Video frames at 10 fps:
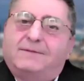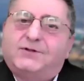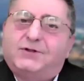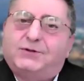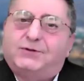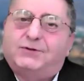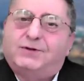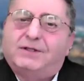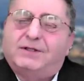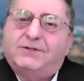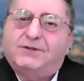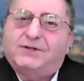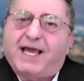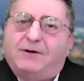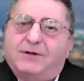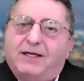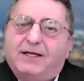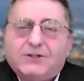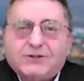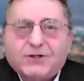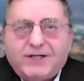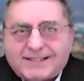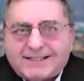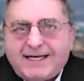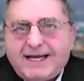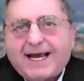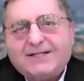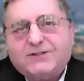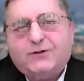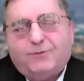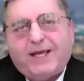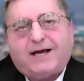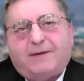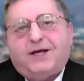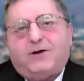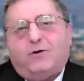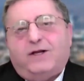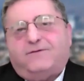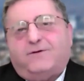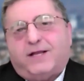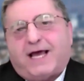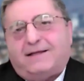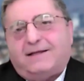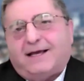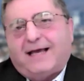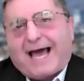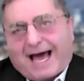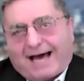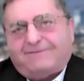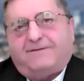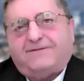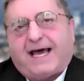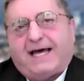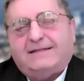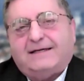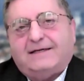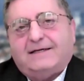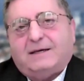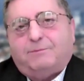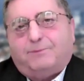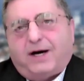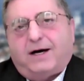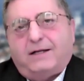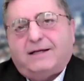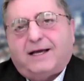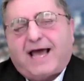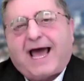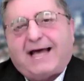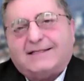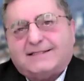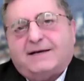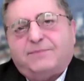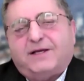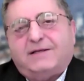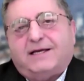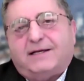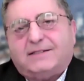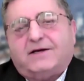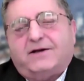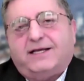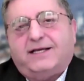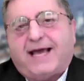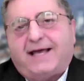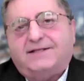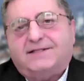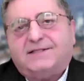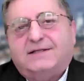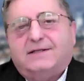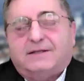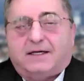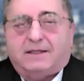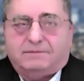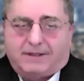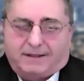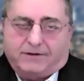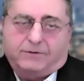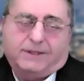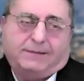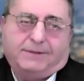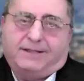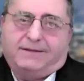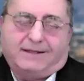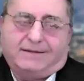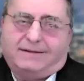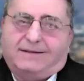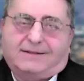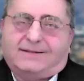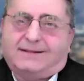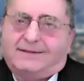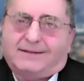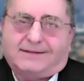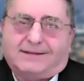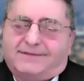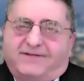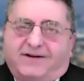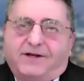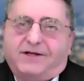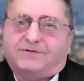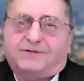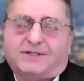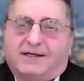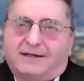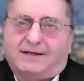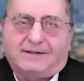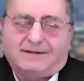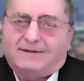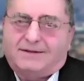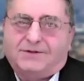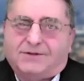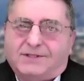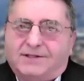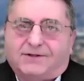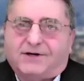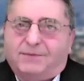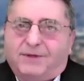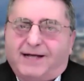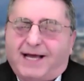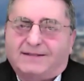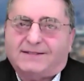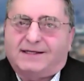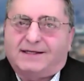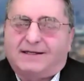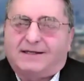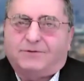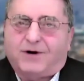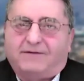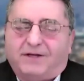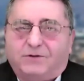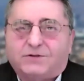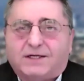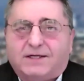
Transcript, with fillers: to the county. So the city has to make up not only for that half of that, but add something that is going to enhance in their. I mean, it's very interesting using the term enhancing uh, revenues.